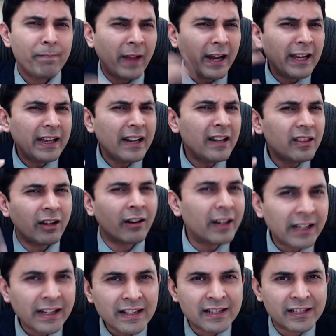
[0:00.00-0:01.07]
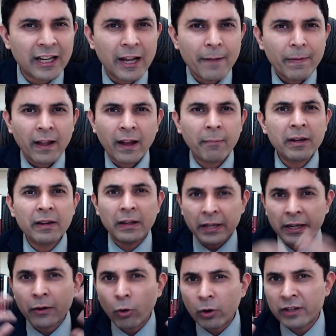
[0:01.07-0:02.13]
1930s,
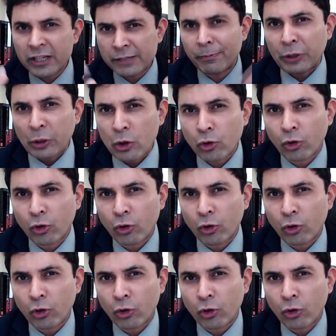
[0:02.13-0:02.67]
he wrote this particular